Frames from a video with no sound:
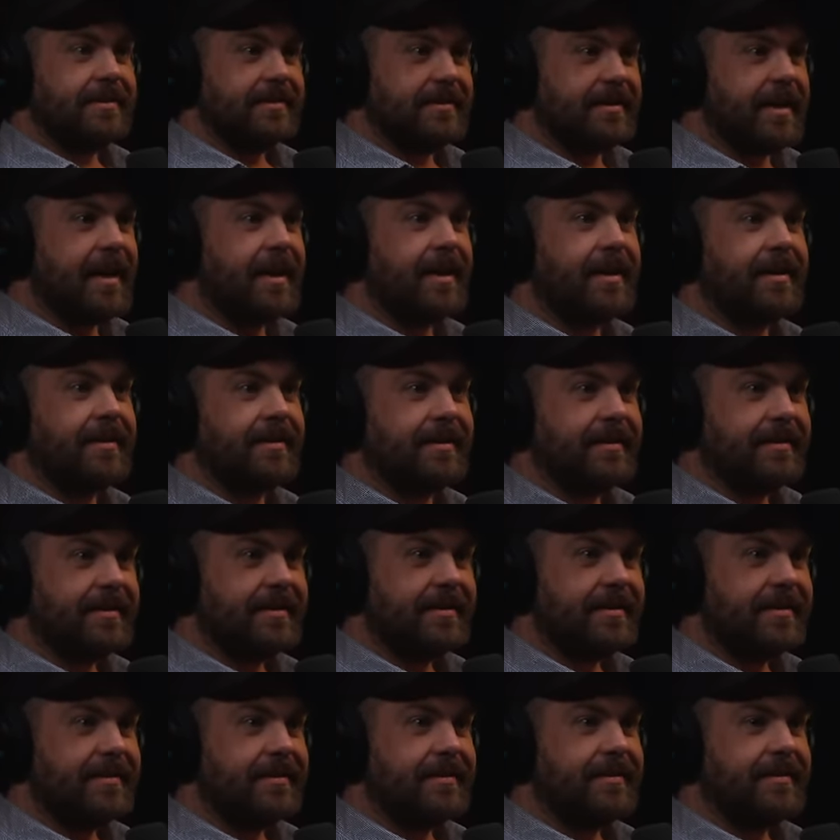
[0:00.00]
yeah last.
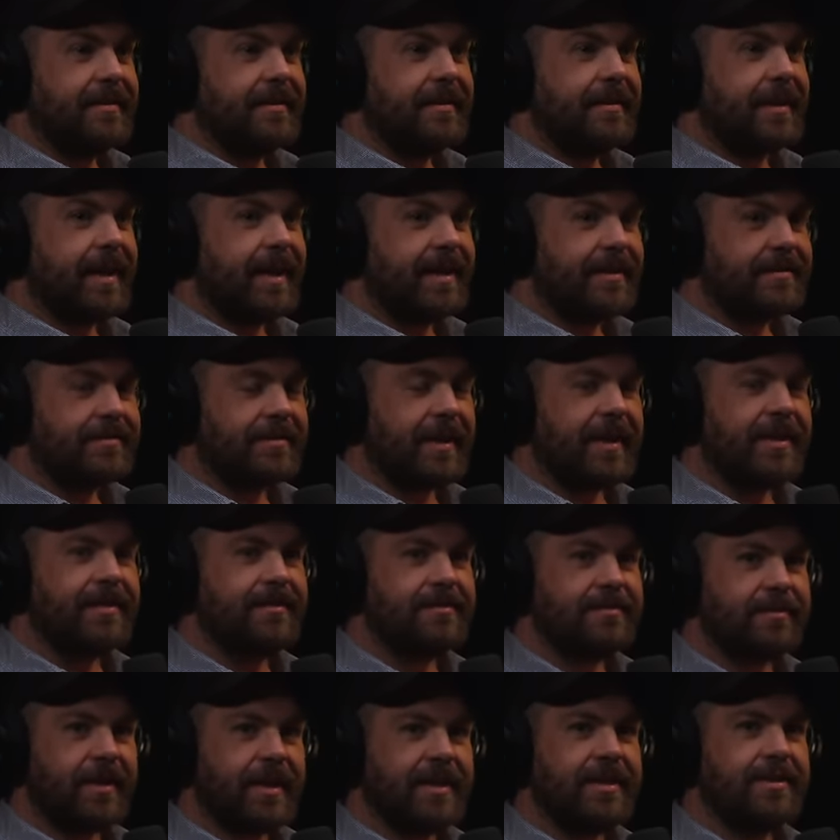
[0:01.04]
Yeah, I had a I had a
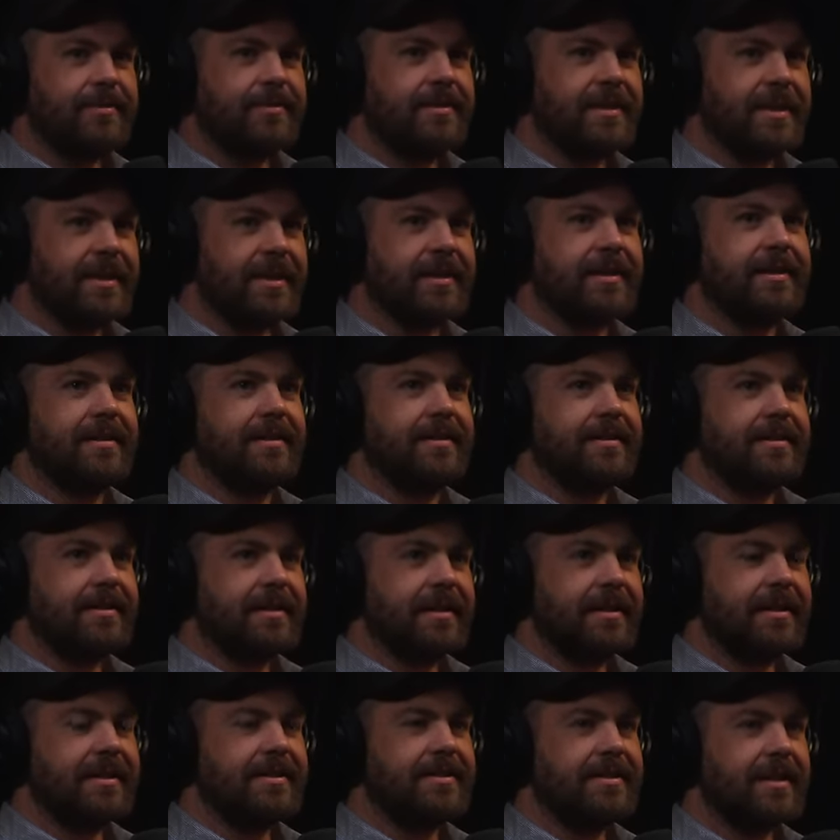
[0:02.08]
friend who did it,
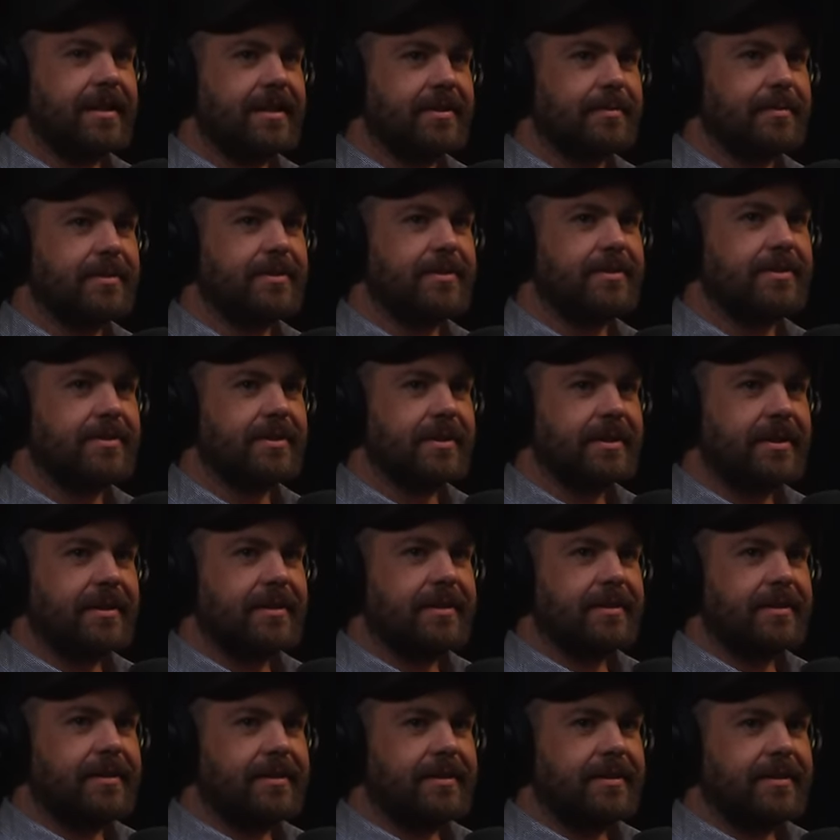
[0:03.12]
and he said it was,
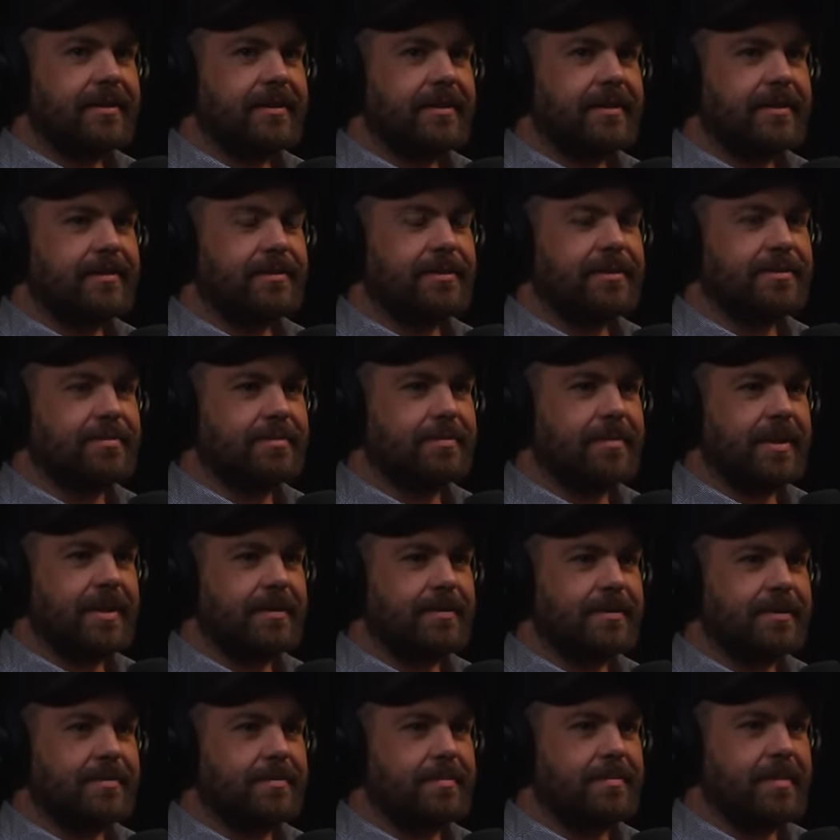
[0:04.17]
it was it
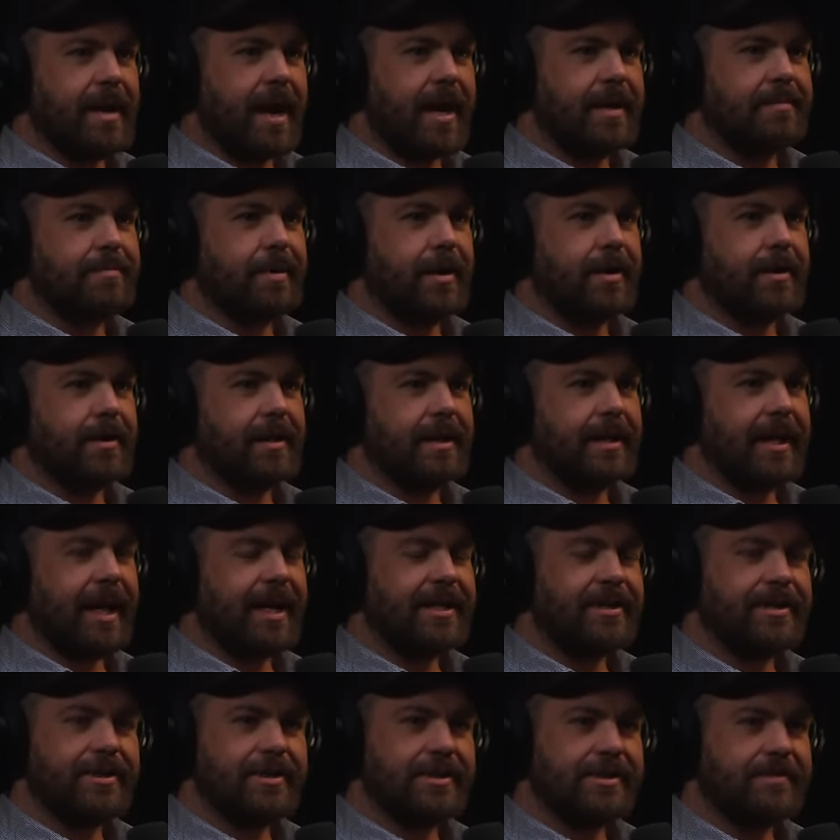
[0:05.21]
was mind boggling.
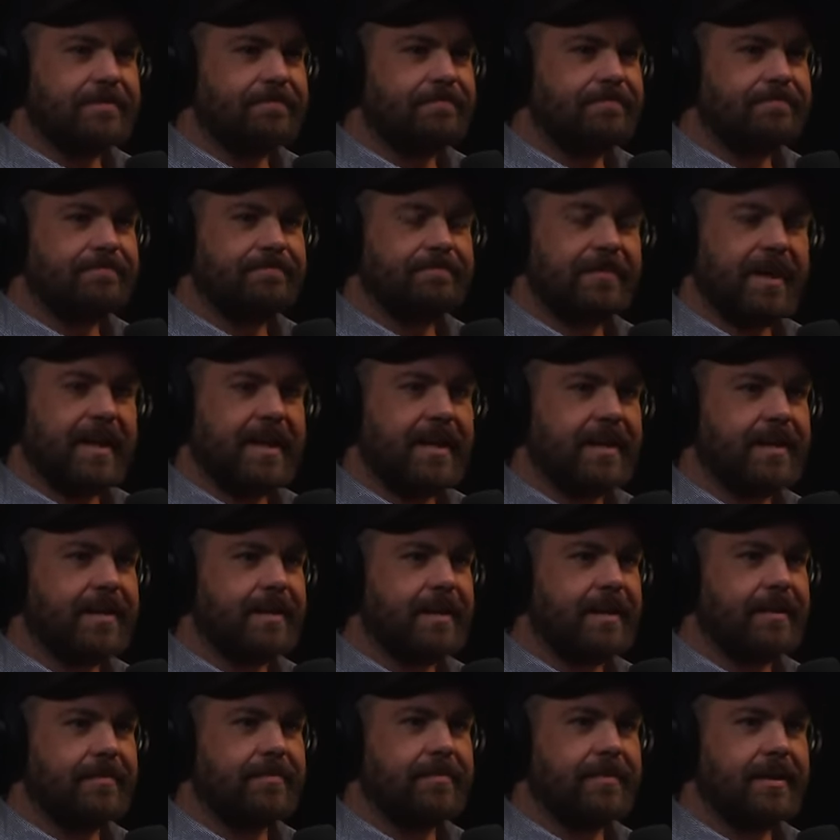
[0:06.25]
I just,
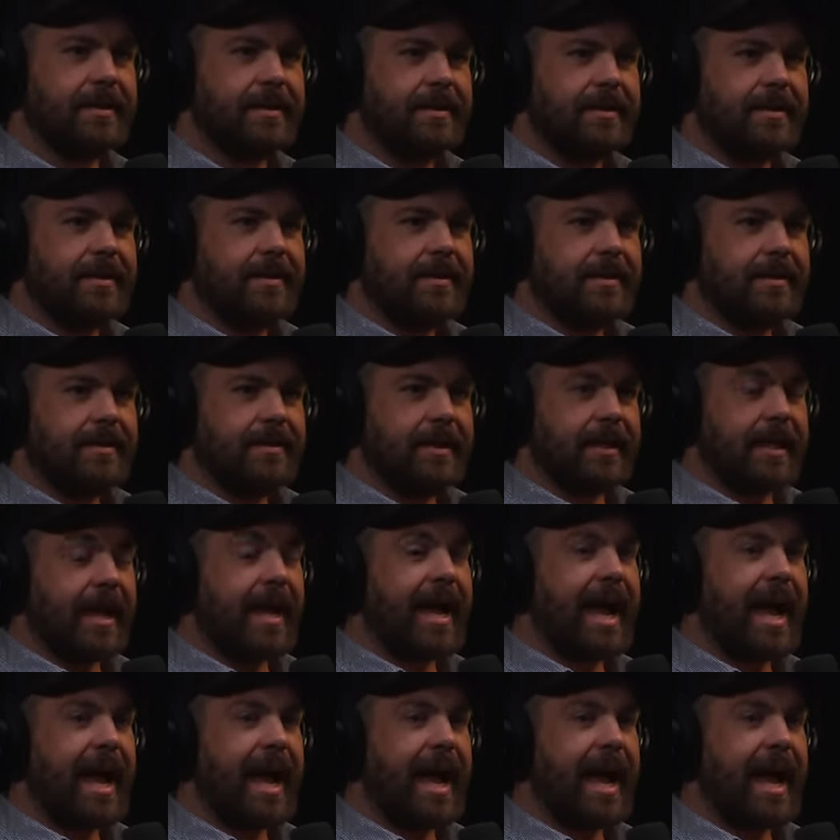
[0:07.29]
man, I'm like I